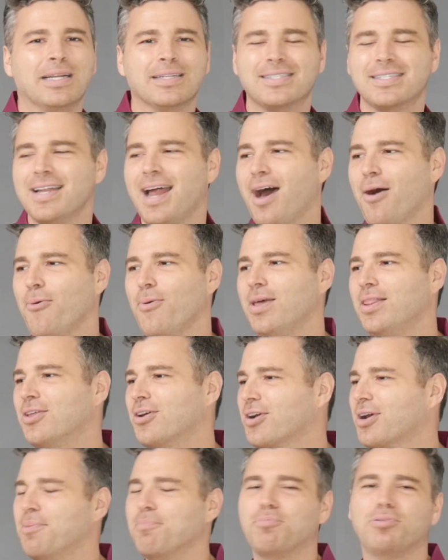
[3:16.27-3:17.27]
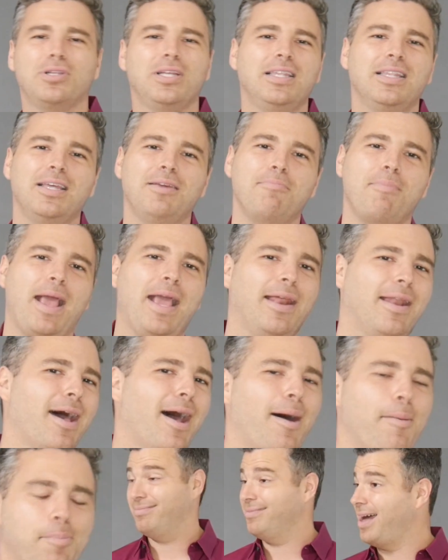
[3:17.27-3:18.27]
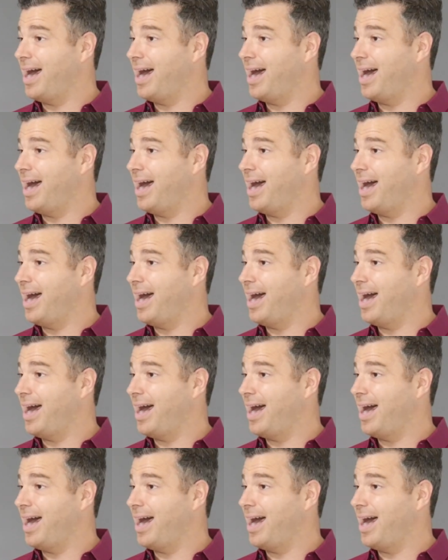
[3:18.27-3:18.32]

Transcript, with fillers: It's not when they're completely made up.